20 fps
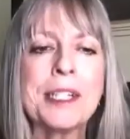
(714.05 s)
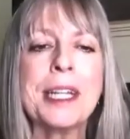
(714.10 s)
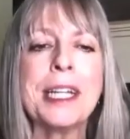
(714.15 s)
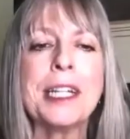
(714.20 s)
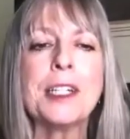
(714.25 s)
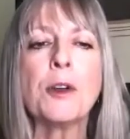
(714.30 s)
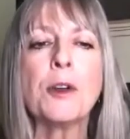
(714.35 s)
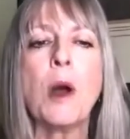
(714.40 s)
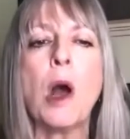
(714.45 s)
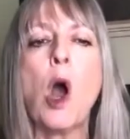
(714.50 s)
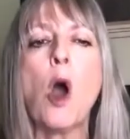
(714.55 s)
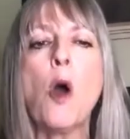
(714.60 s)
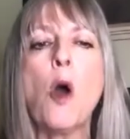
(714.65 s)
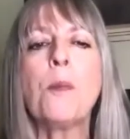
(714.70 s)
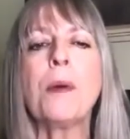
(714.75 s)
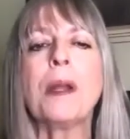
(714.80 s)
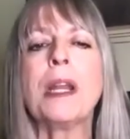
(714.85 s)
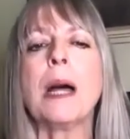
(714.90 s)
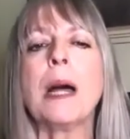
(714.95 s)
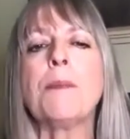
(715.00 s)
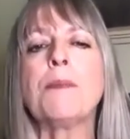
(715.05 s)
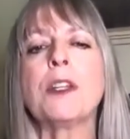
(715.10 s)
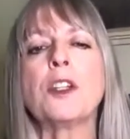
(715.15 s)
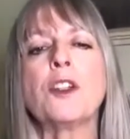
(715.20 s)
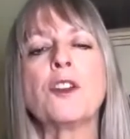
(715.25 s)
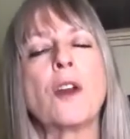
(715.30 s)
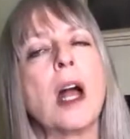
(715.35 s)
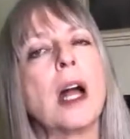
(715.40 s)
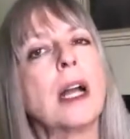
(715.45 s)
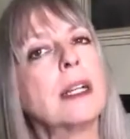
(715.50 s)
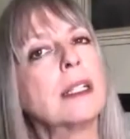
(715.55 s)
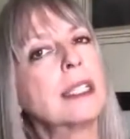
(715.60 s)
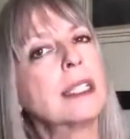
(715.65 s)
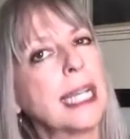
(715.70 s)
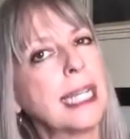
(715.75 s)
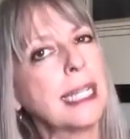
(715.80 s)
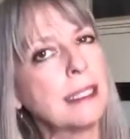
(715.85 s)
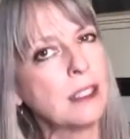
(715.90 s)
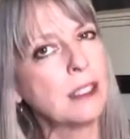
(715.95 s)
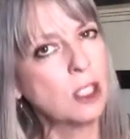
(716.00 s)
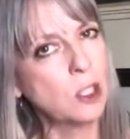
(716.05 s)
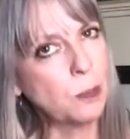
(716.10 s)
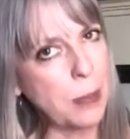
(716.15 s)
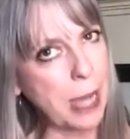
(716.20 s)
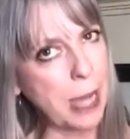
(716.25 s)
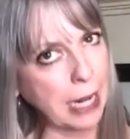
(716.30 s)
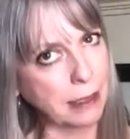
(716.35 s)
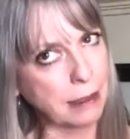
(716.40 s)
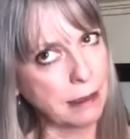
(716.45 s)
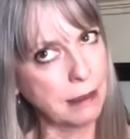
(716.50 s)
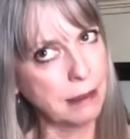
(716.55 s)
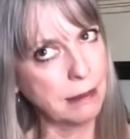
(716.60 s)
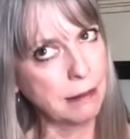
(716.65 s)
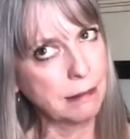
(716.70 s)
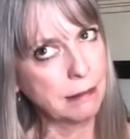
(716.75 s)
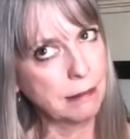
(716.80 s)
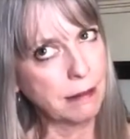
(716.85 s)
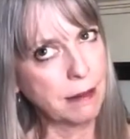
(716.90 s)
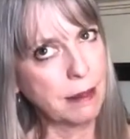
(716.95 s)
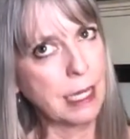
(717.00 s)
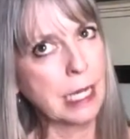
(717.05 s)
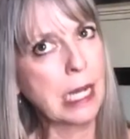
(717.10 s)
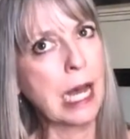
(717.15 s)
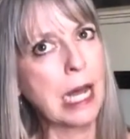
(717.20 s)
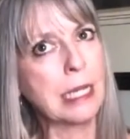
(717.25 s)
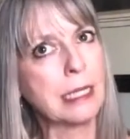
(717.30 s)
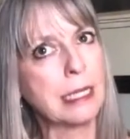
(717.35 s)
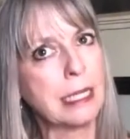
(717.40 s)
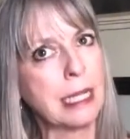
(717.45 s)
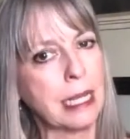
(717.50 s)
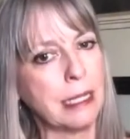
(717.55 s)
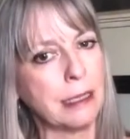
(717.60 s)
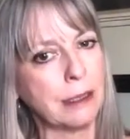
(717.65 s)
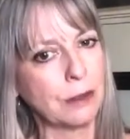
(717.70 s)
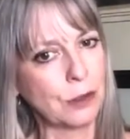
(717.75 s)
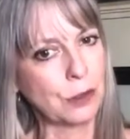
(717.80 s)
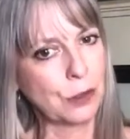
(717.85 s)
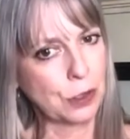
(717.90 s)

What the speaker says: to need to open up the trunks and inspect the contents.